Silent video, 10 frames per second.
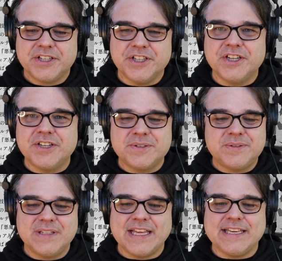You know,
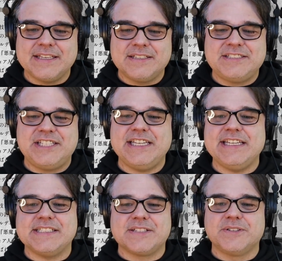like,
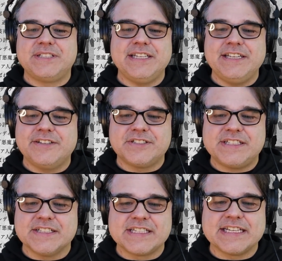geez, 13 years
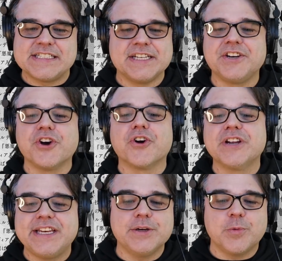sounds like it's an
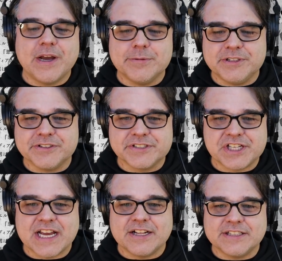eternity away when you're a
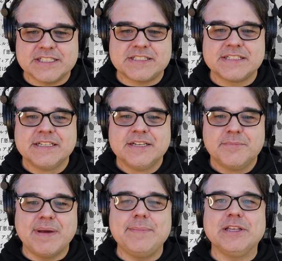child. That's
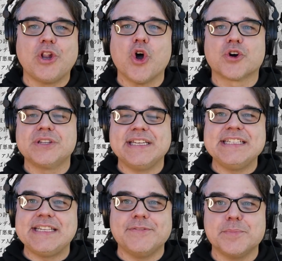maybe longer than
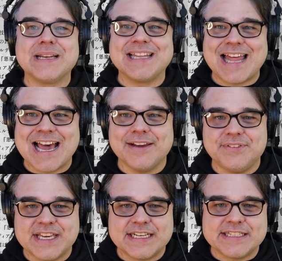he's even been alive
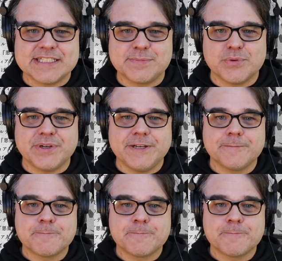yet at this point.